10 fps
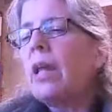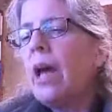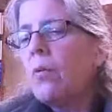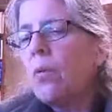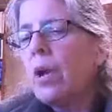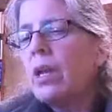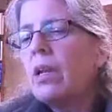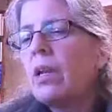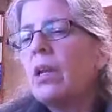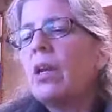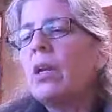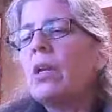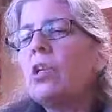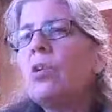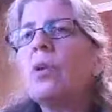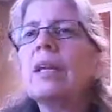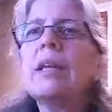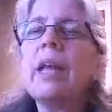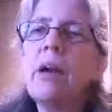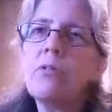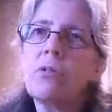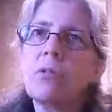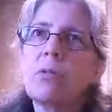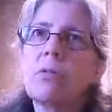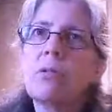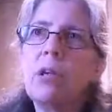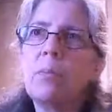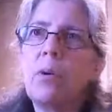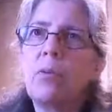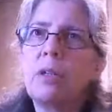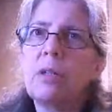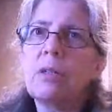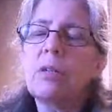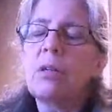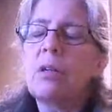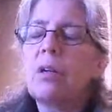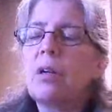And in that way, you can counter the opponent.